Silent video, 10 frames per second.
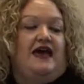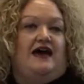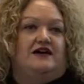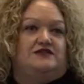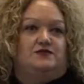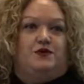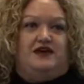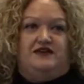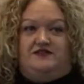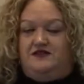out
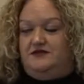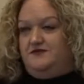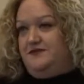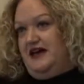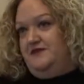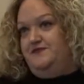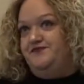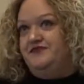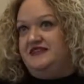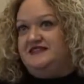where
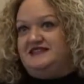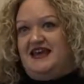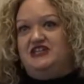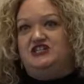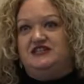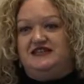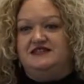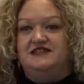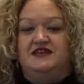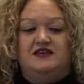the station
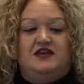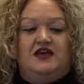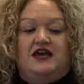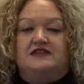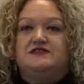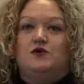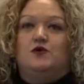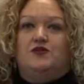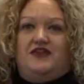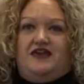is. It's
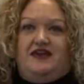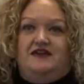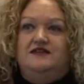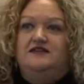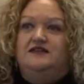all there